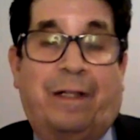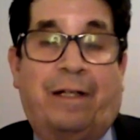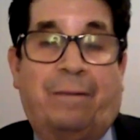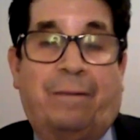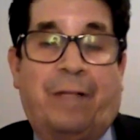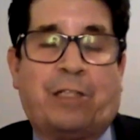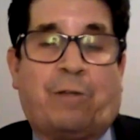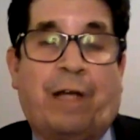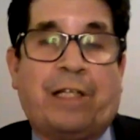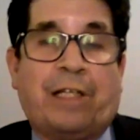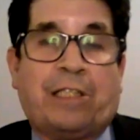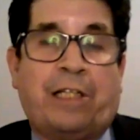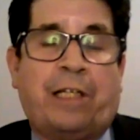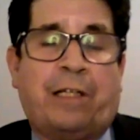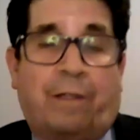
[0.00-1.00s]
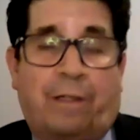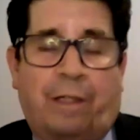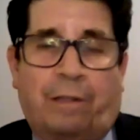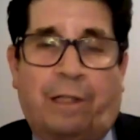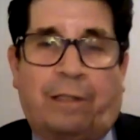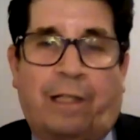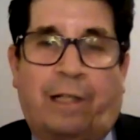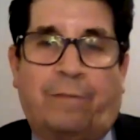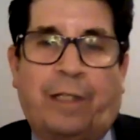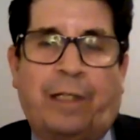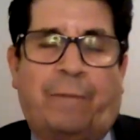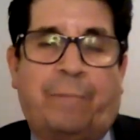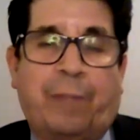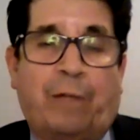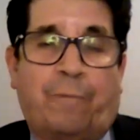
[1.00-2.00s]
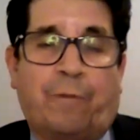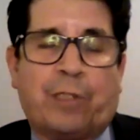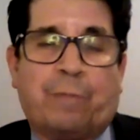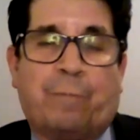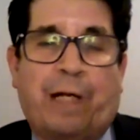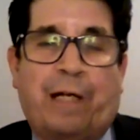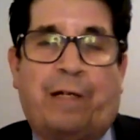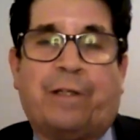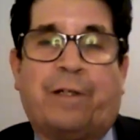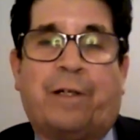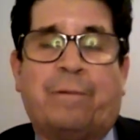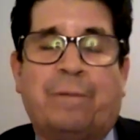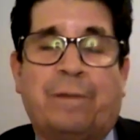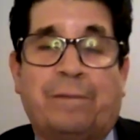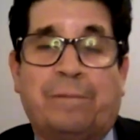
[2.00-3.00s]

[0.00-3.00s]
It's great to see you. You look lovely, a beautiful smile there.